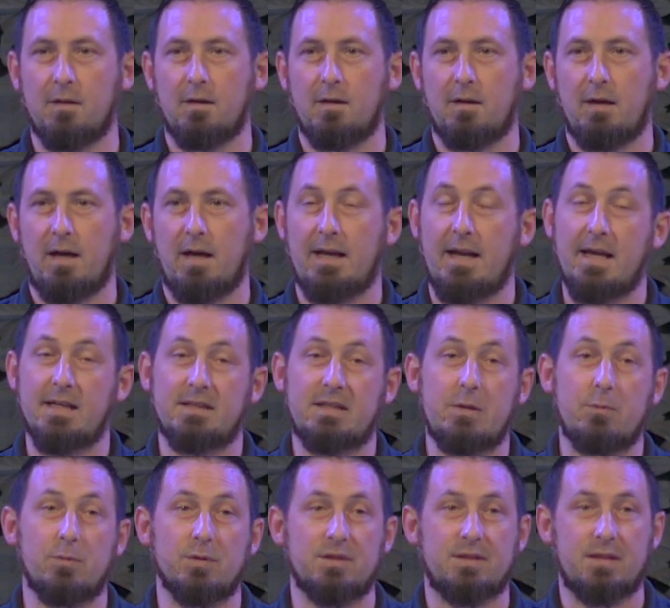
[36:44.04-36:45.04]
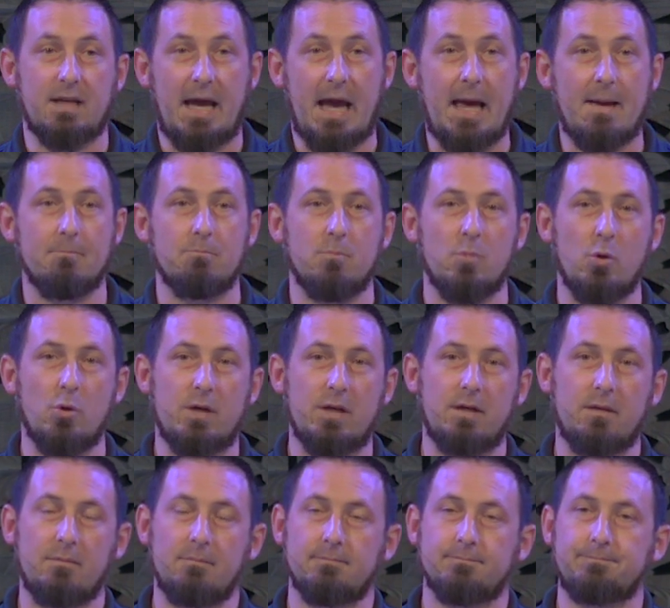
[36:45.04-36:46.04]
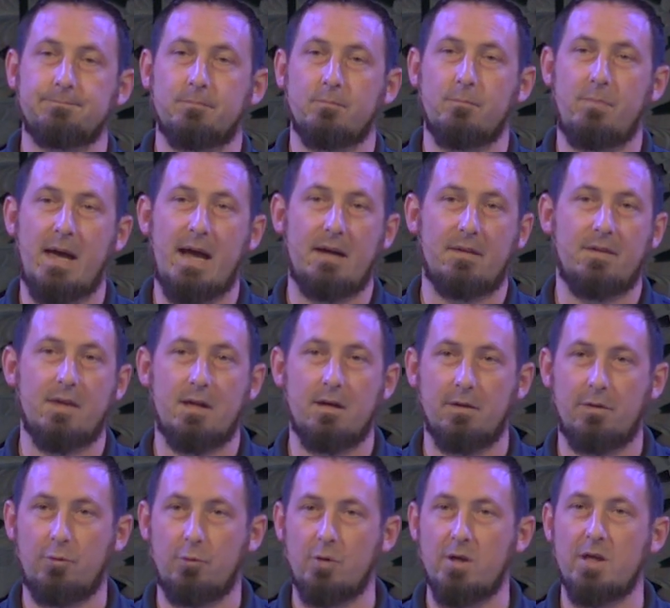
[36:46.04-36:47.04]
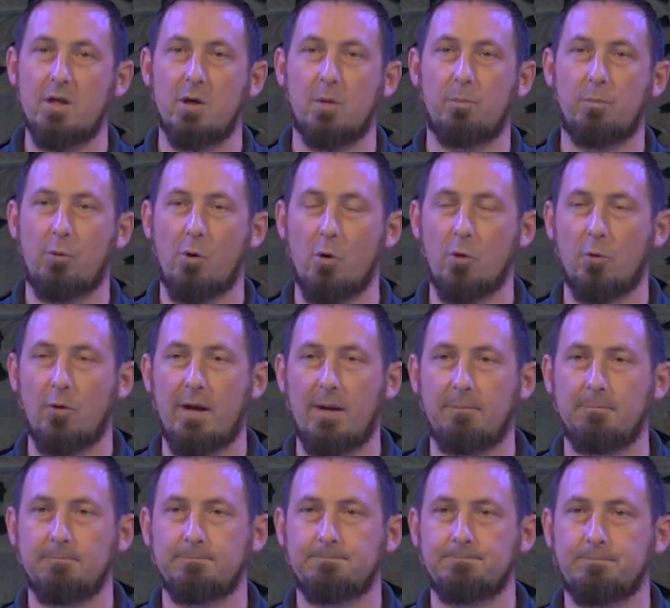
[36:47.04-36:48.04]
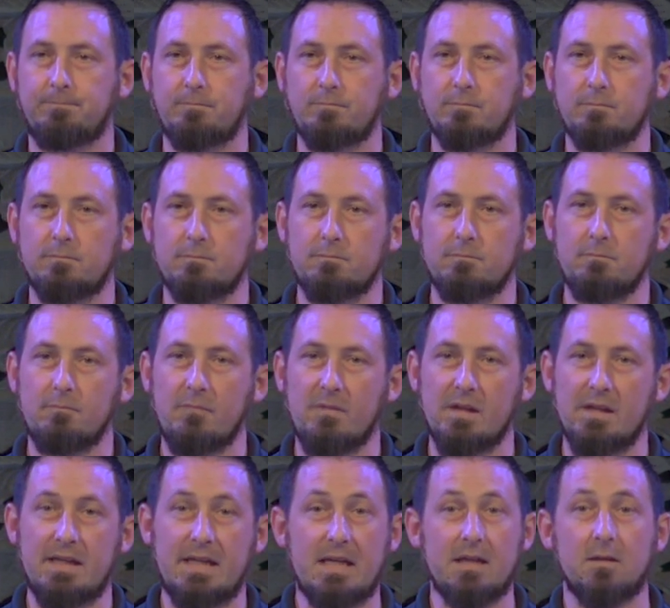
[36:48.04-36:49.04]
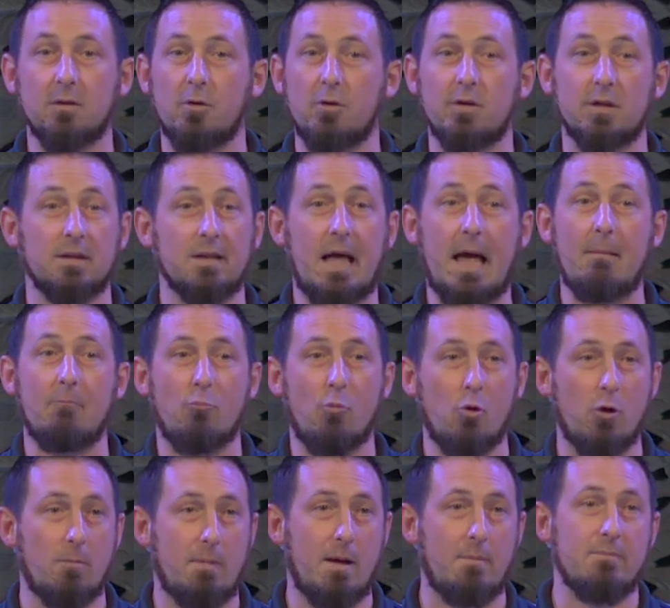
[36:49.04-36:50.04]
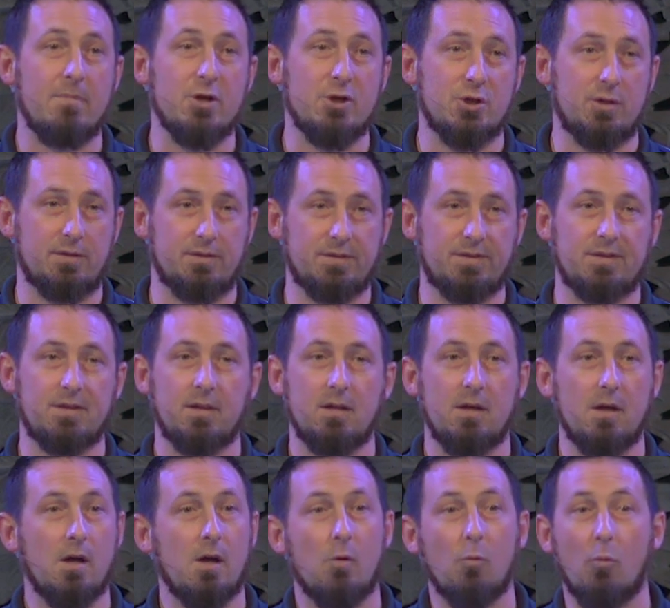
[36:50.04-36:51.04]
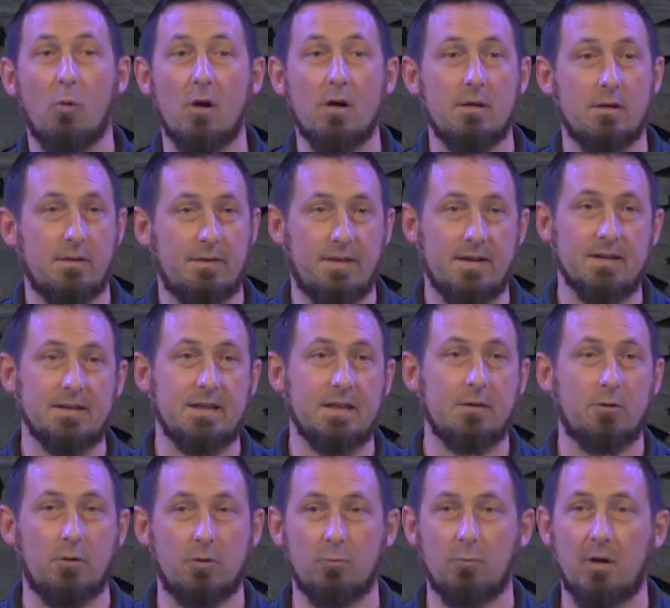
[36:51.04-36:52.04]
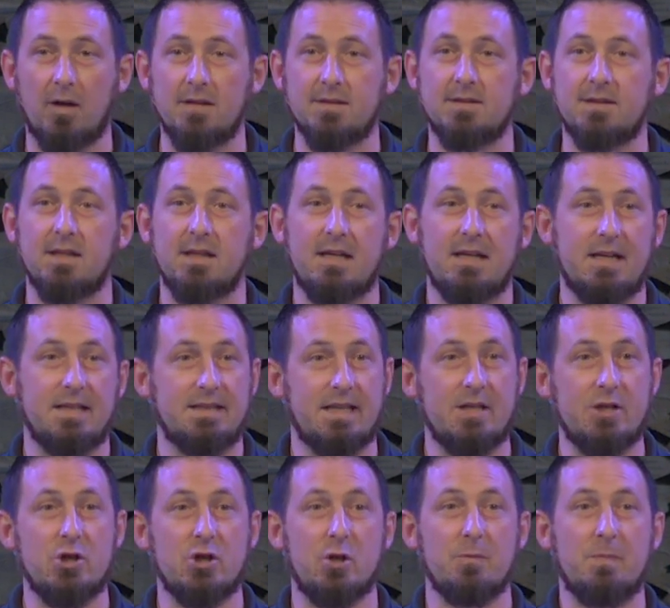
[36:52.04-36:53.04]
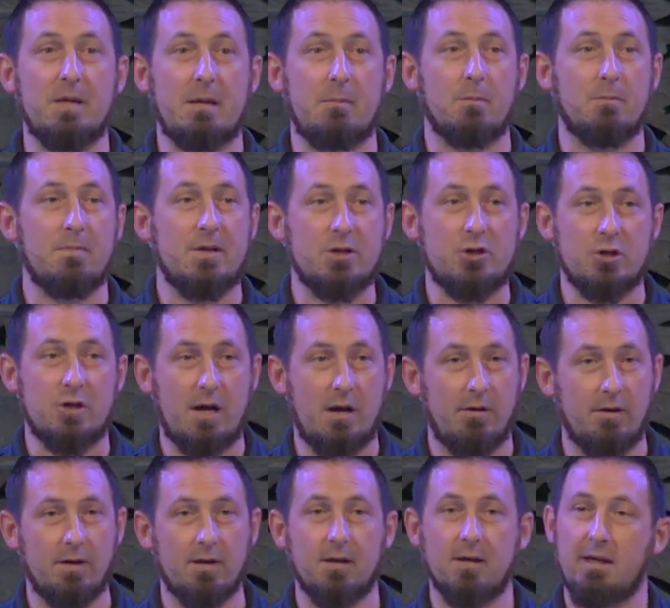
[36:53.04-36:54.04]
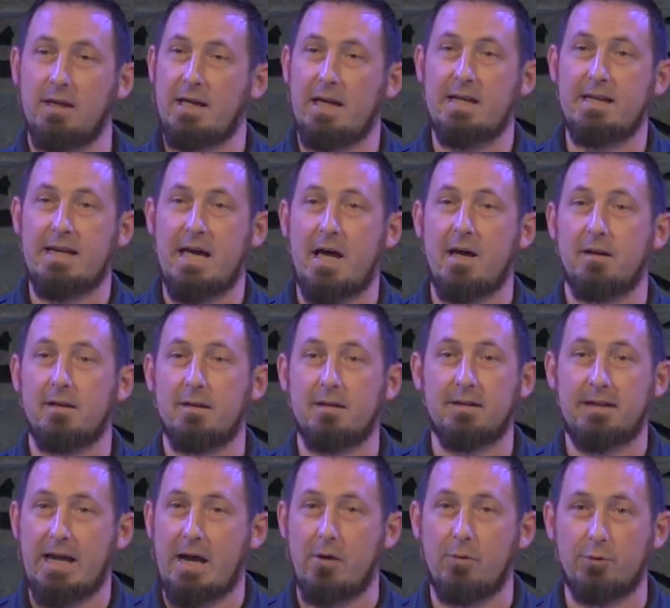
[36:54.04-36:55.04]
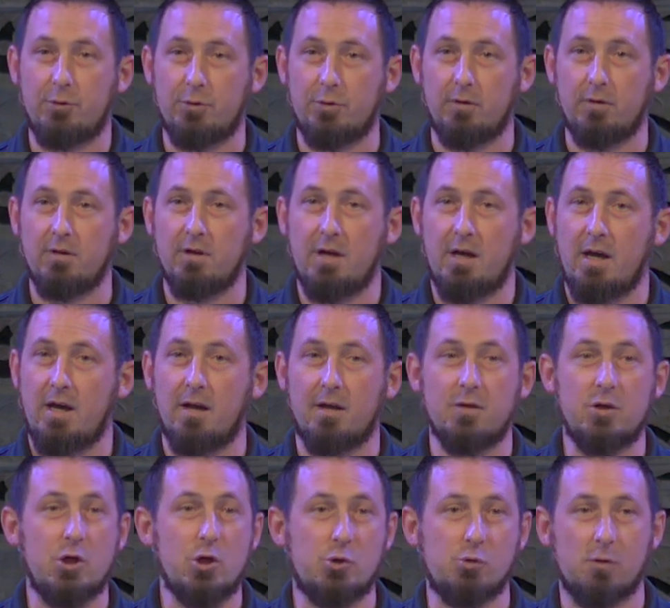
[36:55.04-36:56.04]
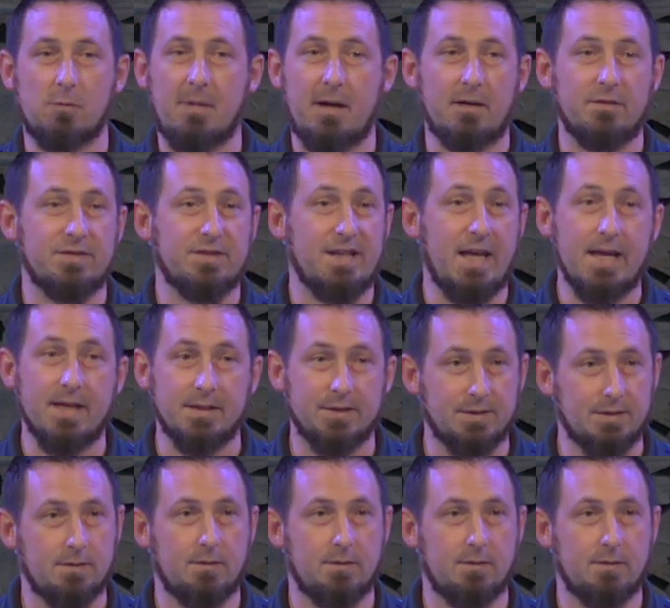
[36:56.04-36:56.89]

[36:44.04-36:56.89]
And as he was at Moody, back then a three year program, he learned a lot more about missions one of the things he learned was is that you could become a missionary and not encounter an unusual amount of snakes.